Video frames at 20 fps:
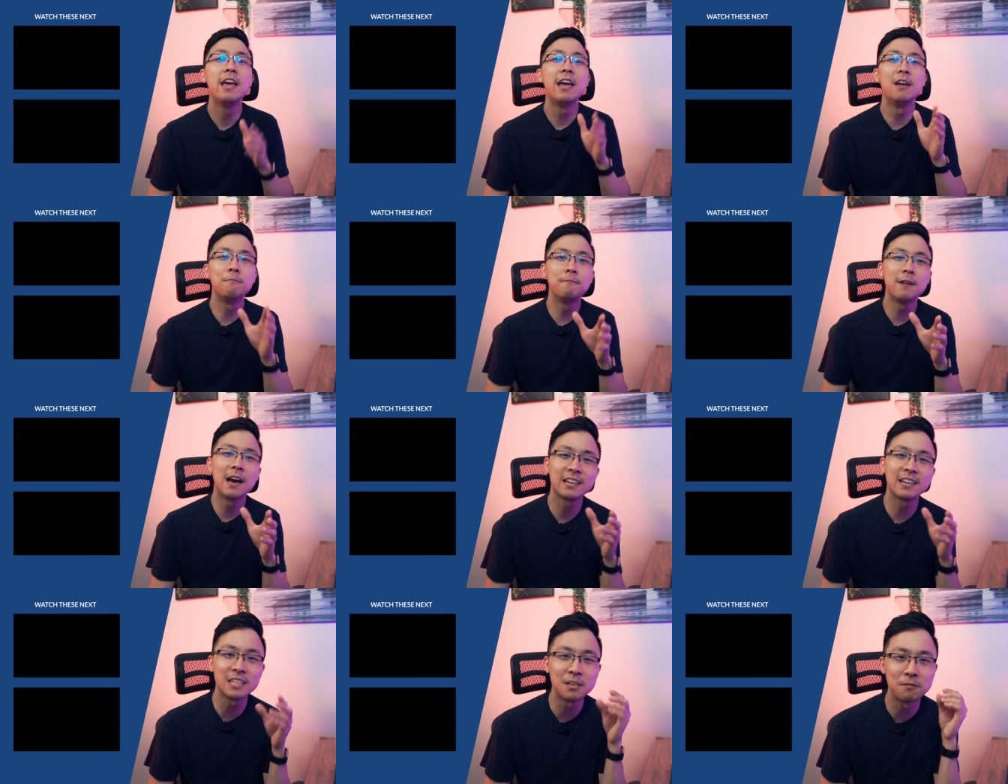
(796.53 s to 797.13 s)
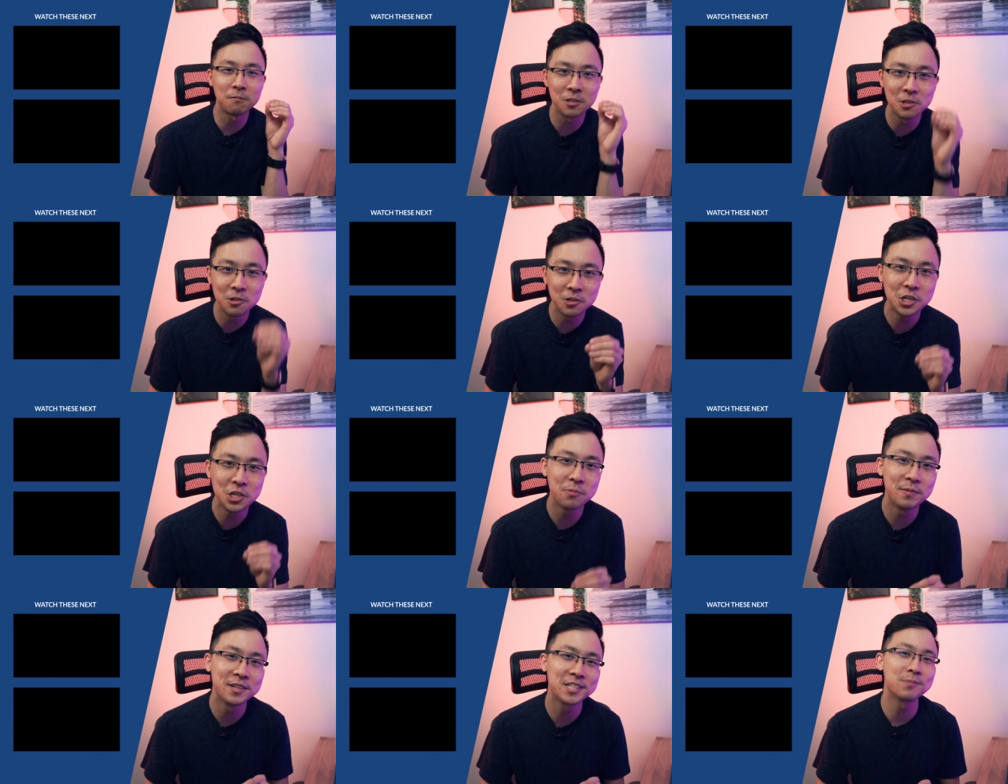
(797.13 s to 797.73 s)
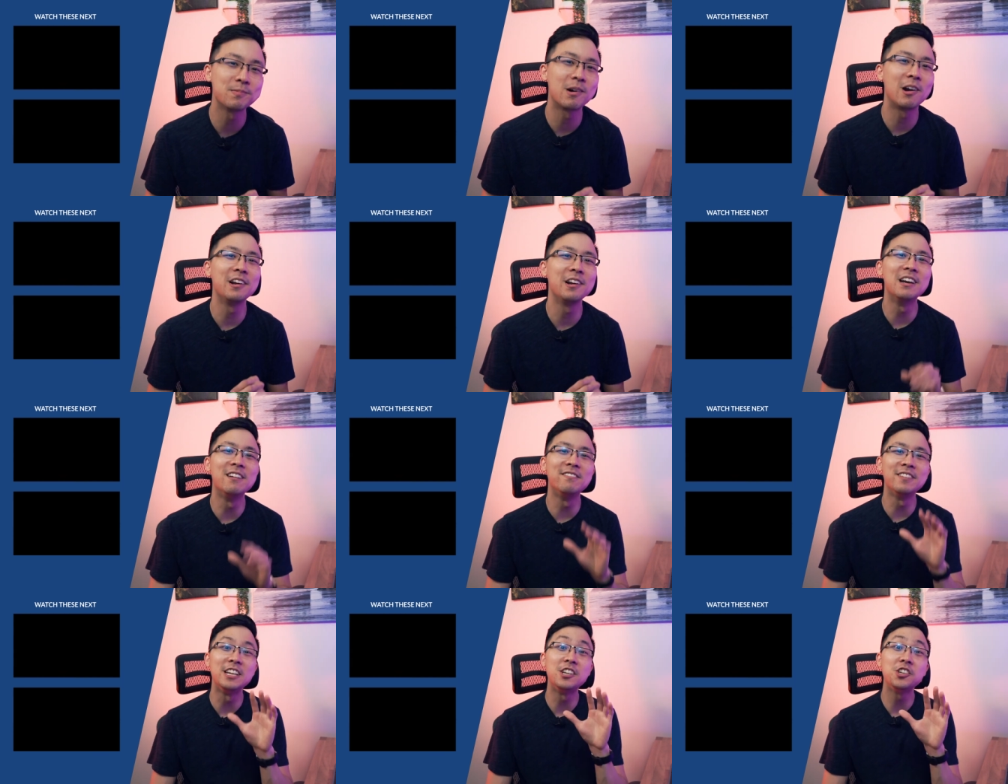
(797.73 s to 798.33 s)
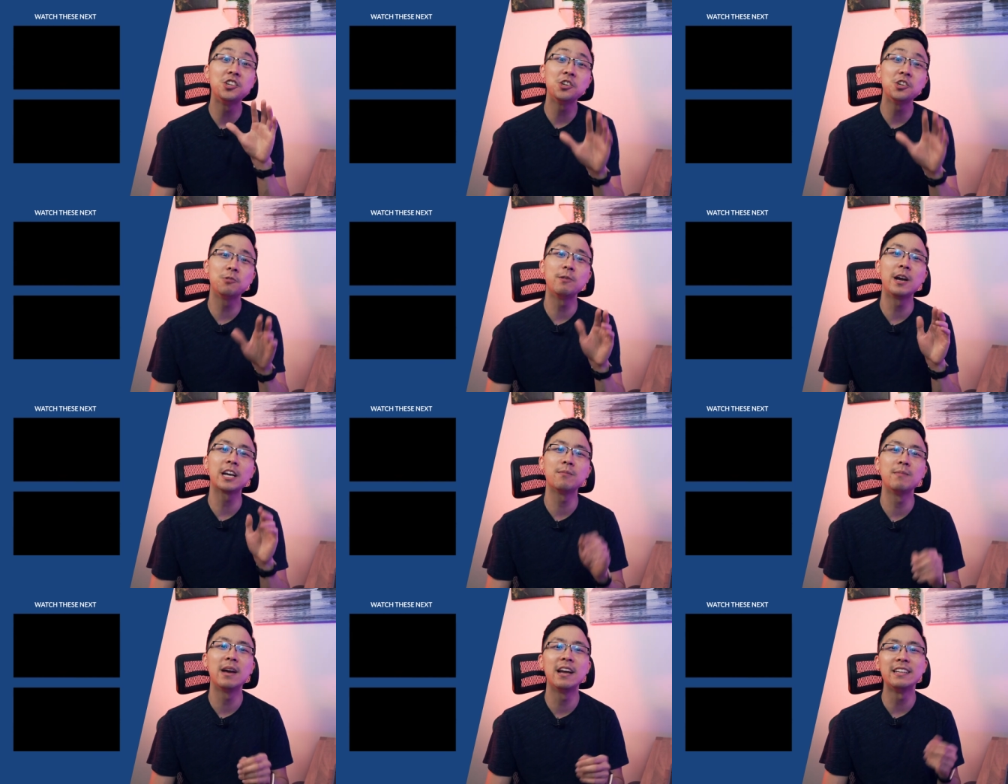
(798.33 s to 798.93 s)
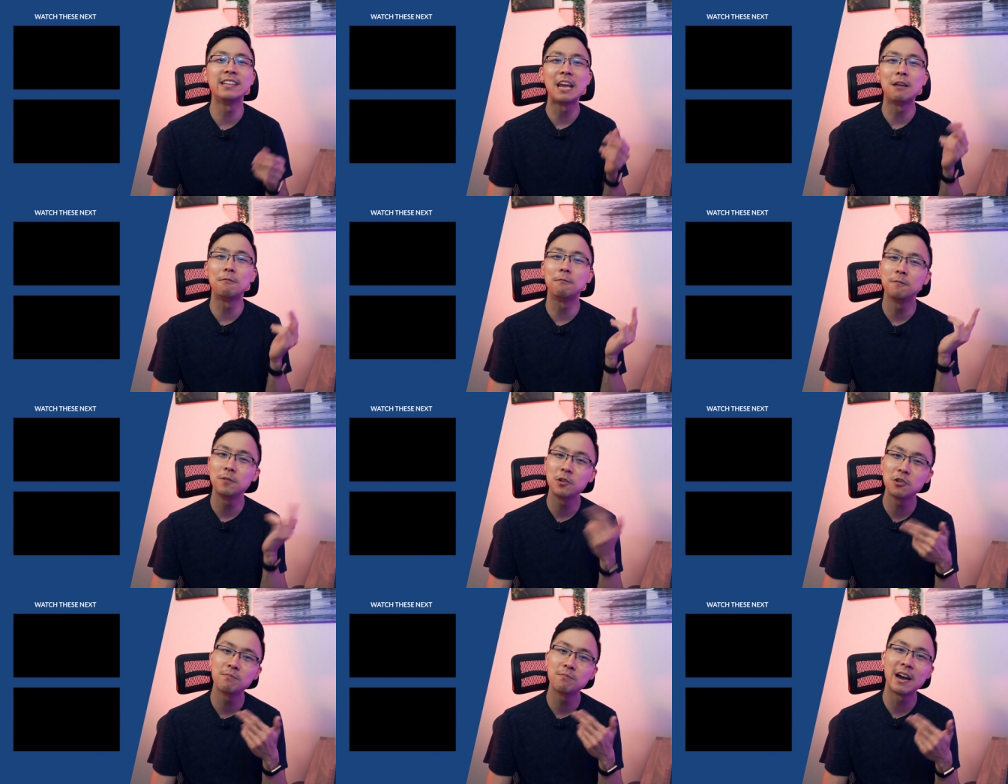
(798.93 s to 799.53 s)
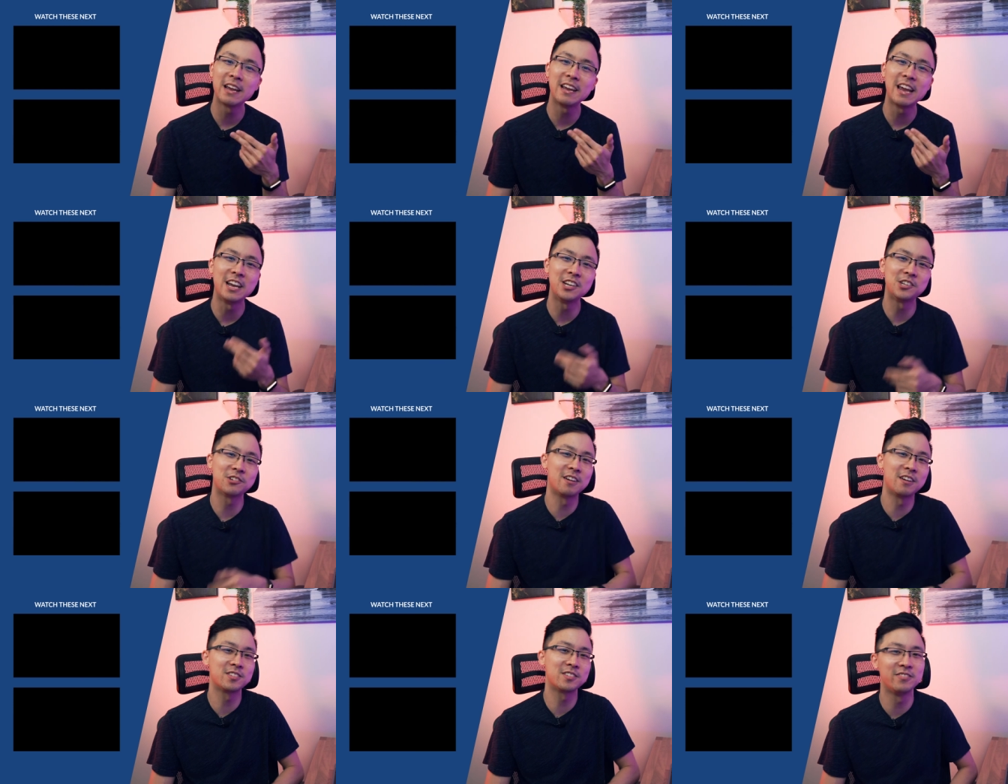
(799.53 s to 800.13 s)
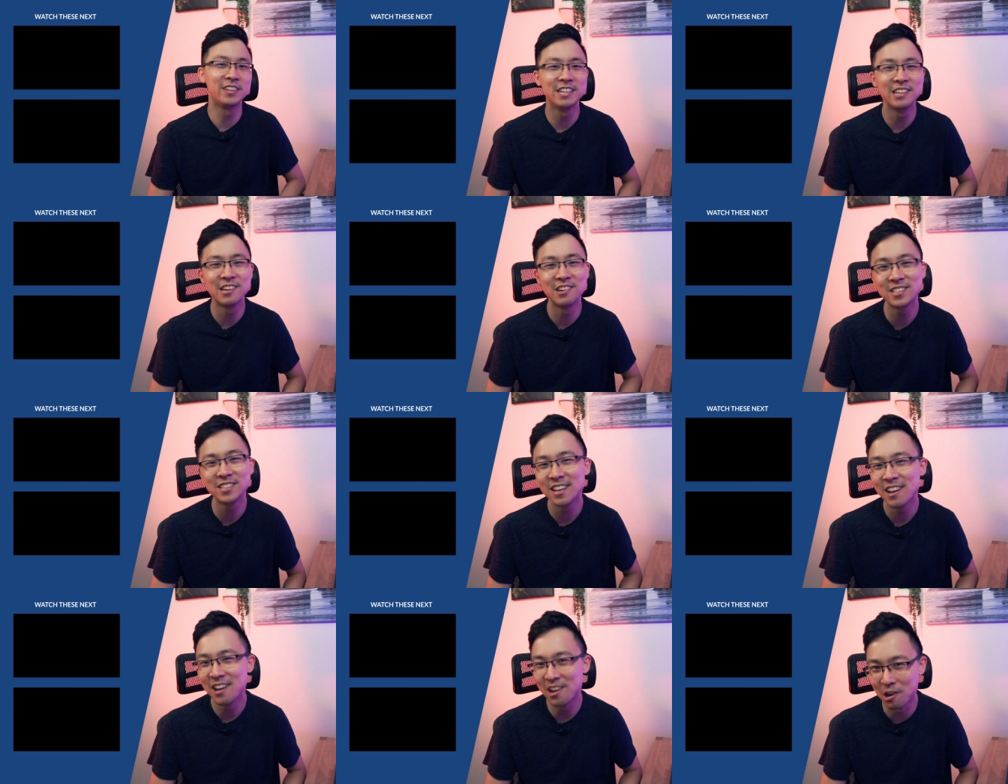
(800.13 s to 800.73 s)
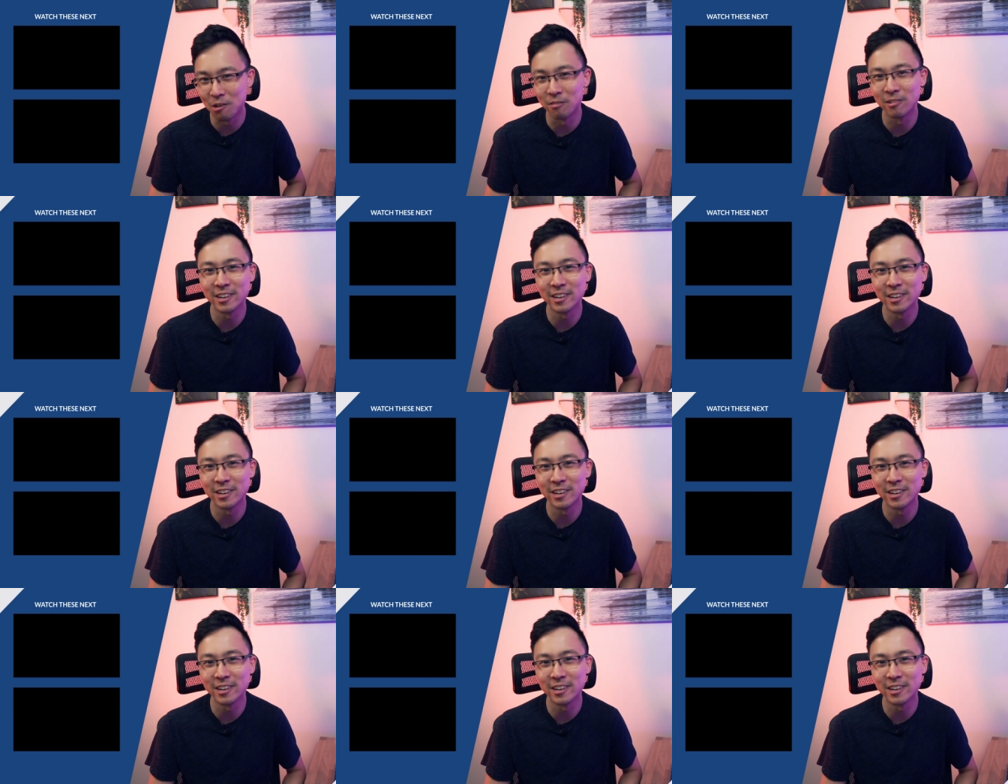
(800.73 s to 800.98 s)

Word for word: In fact, if YouTube is smart enough, it should recommend a few of my Ahrefs videos over